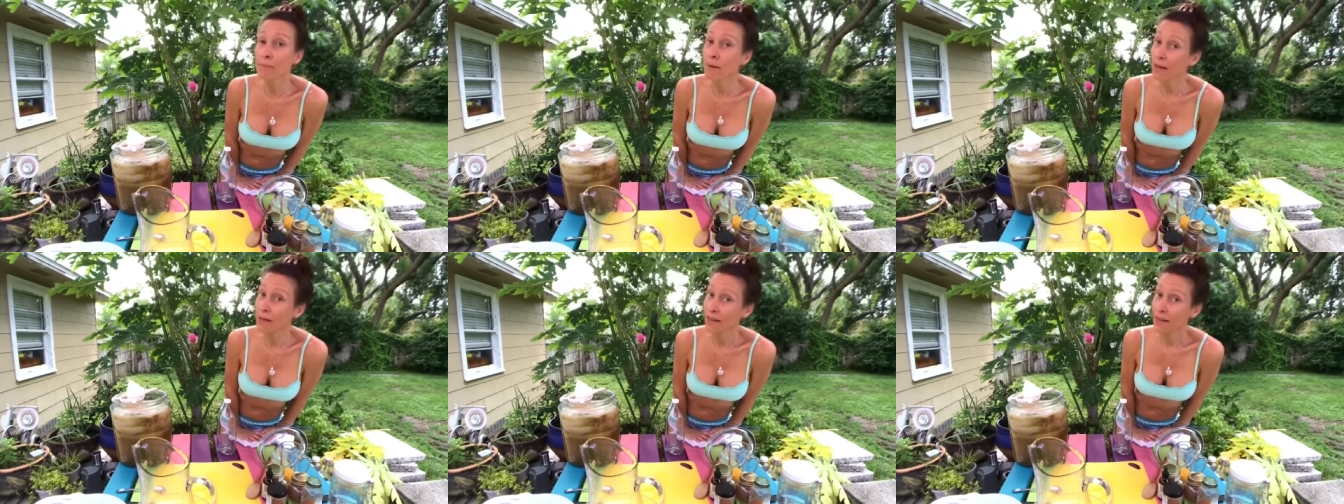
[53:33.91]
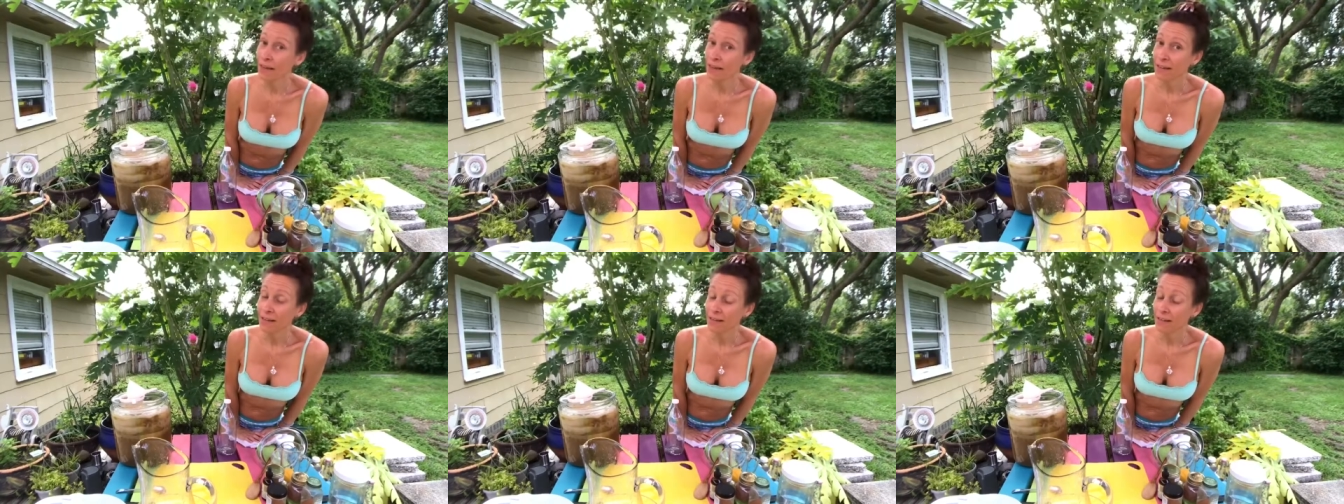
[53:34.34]
may
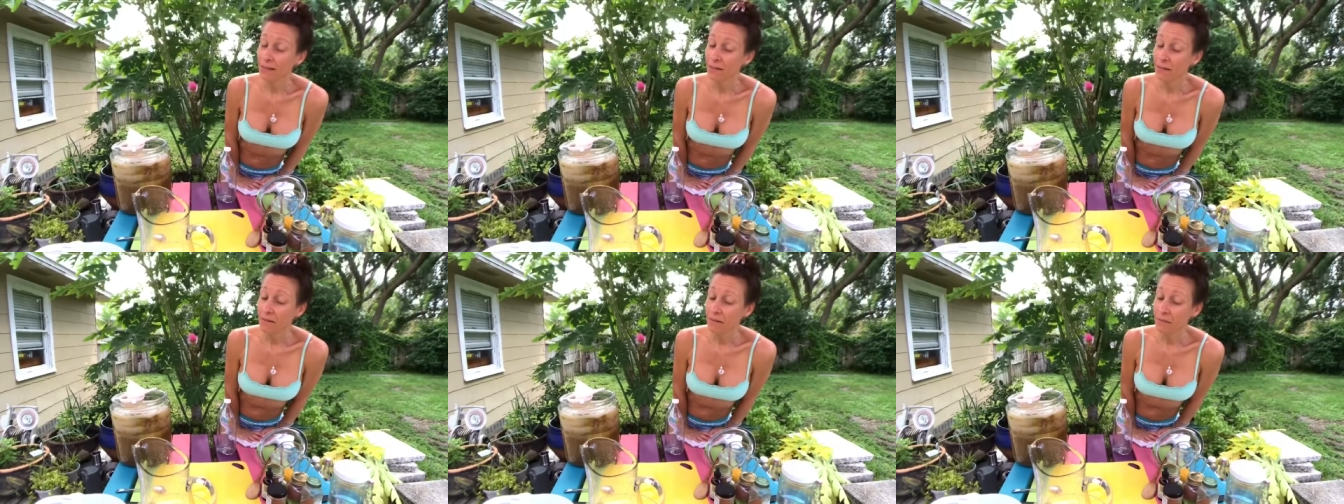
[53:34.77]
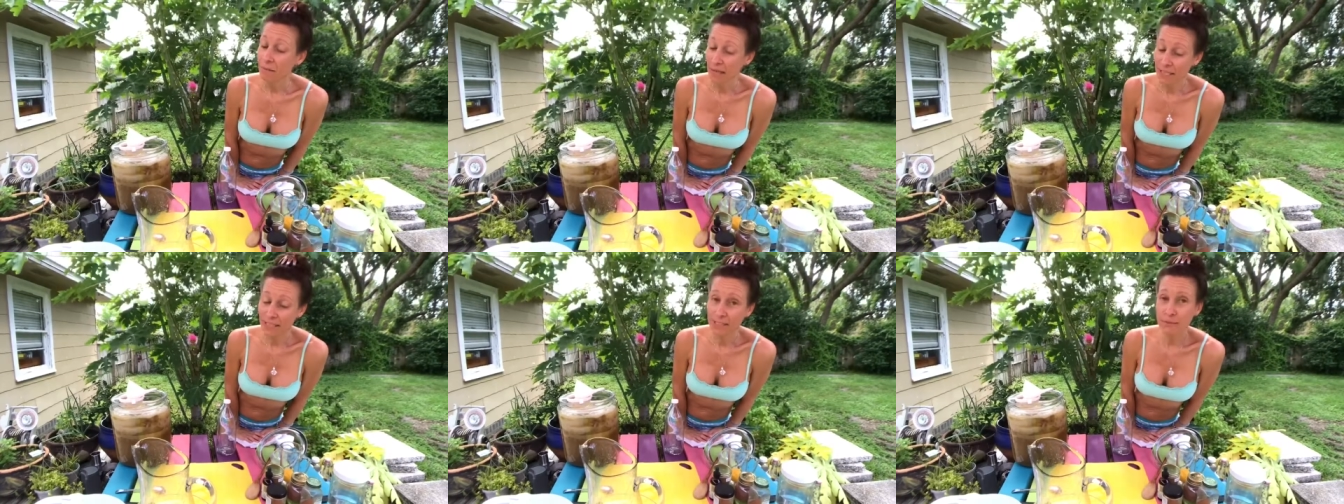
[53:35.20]

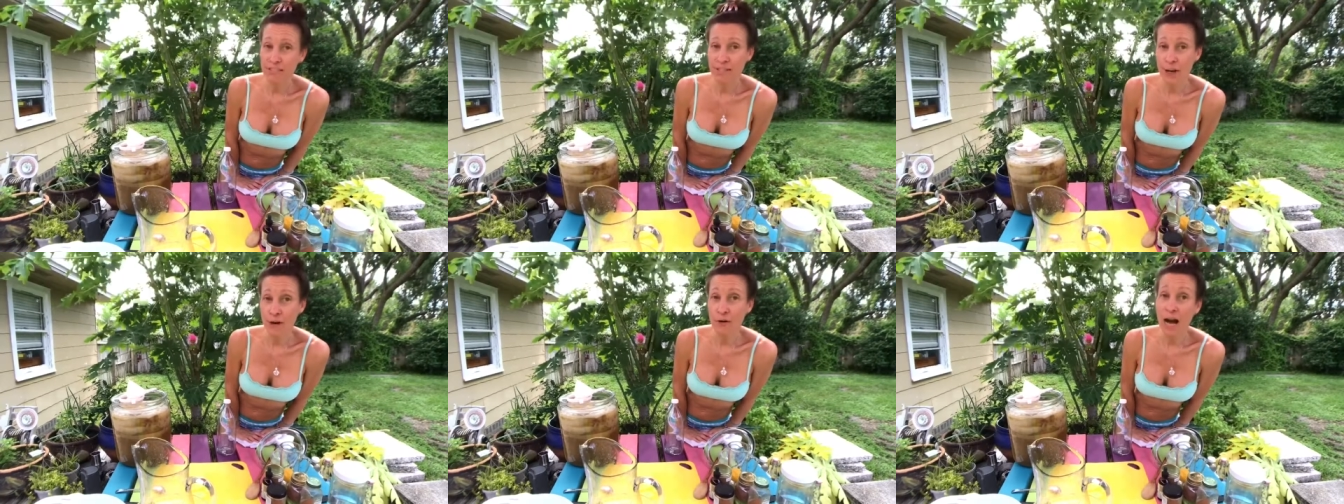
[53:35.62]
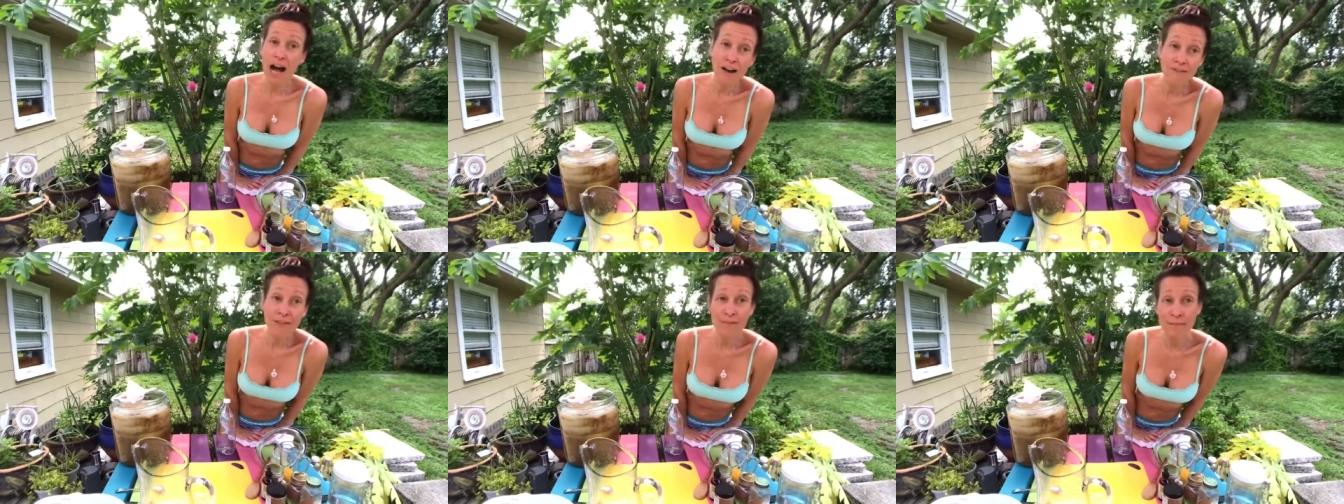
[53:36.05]
make them and go,
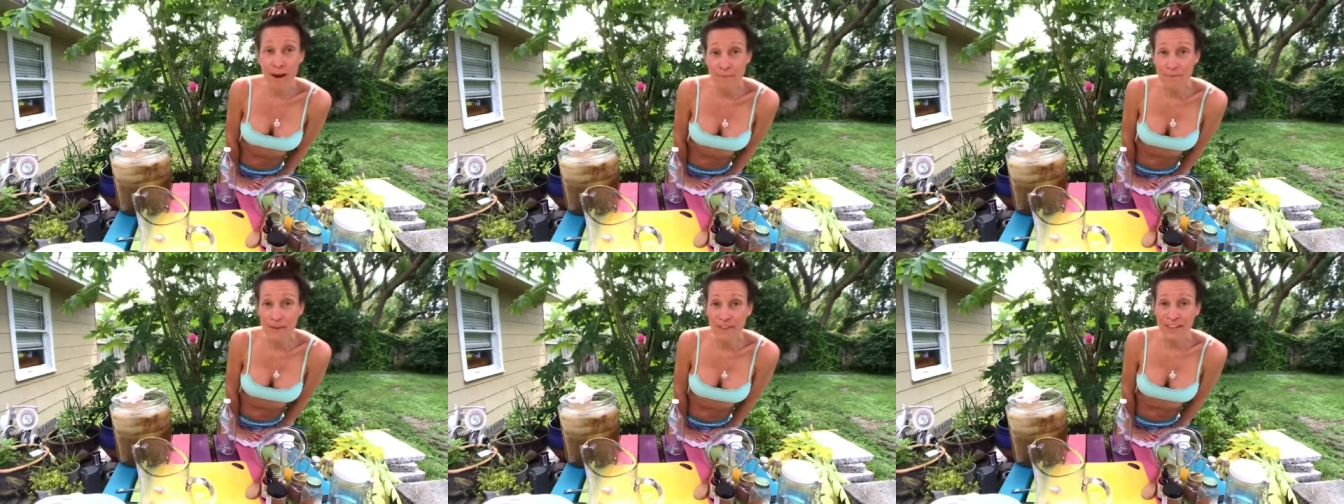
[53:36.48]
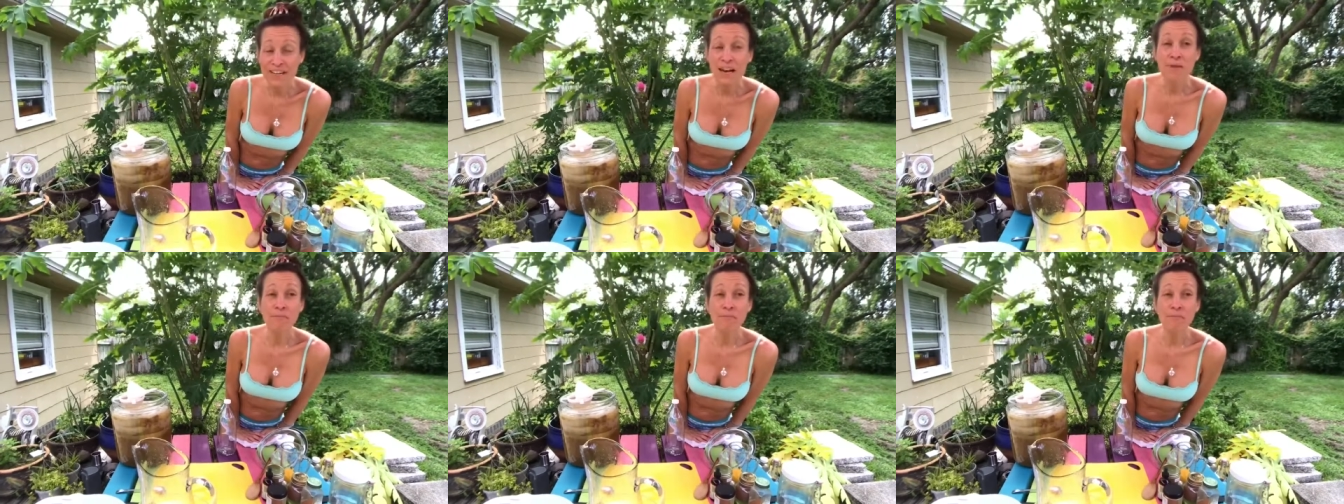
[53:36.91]
I'll remember,